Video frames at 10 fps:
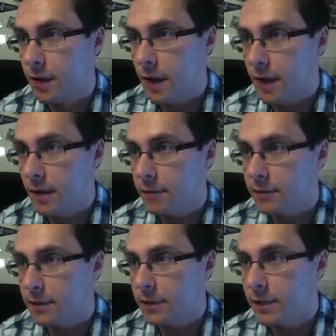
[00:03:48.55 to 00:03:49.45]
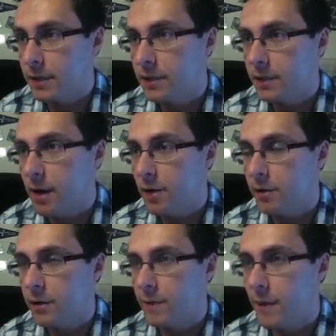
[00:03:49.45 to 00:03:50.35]
And obviously, I'll
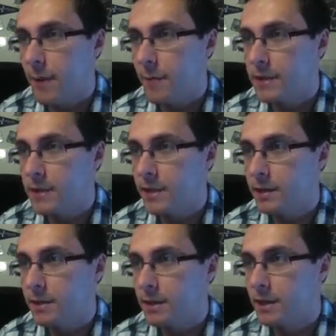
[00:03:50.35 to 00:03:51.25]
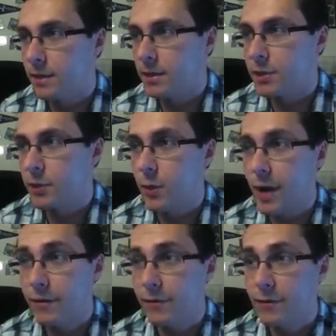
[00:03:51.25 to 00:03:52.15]
leave my puppies there because I lost quite
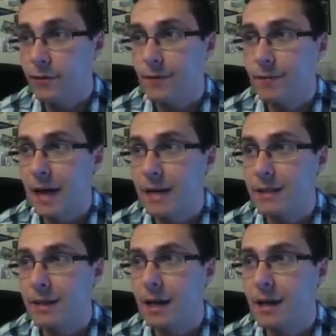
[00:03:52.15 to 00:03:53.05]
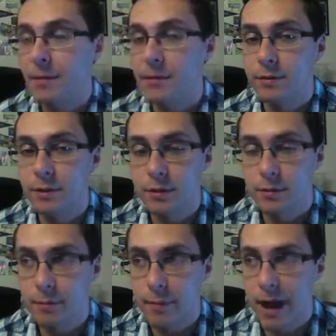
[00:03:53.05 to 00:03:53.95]
a few of them last time. It was
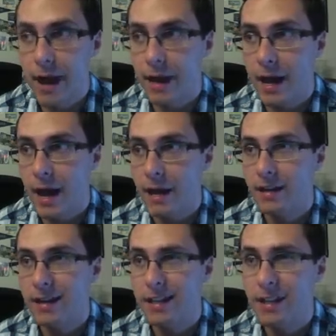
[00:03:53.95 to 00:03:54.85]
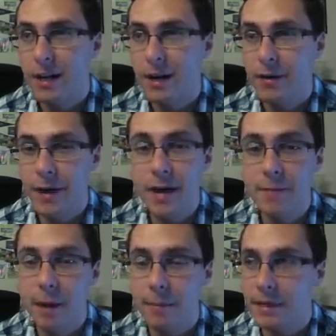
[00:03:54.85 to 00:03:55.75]
bad. I started out with 8
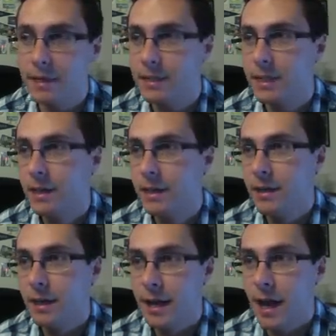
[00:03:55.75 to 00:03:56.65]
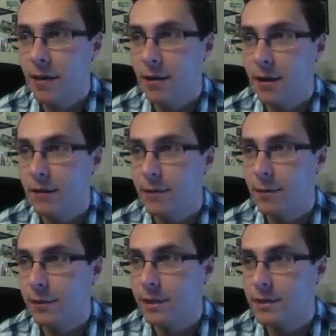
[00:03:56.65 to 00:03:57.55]
puppies, and now I only have
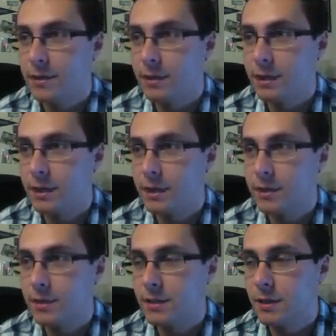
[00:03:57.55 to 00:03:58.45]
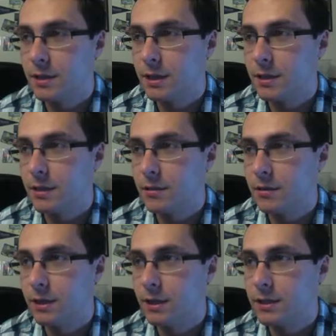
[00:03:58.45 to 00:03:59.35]
3. So it started
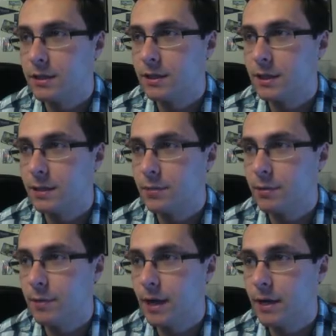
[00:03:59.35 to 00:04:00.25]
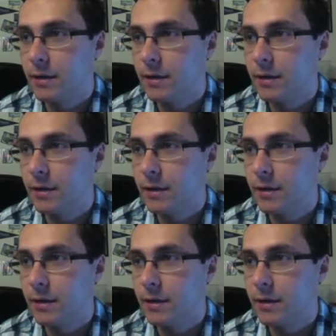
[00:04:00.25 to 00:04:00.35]
getting pretty bad.